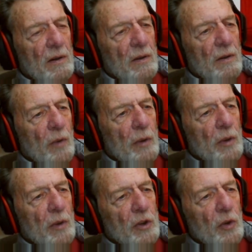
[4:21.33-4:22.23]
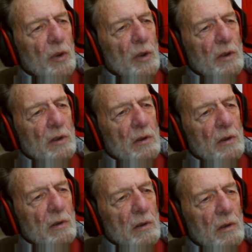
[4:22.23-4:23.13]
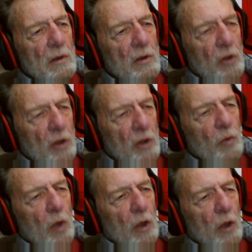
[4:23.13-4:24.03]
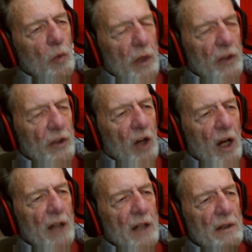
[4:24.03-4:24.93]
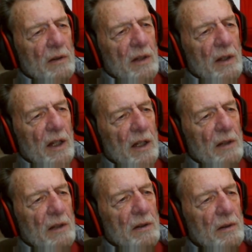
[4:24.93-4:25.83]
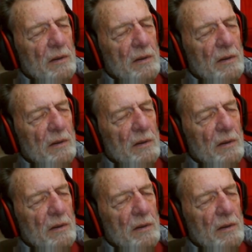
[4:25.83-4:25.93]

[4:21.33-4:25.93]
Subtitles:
we were doing good work, we thought. And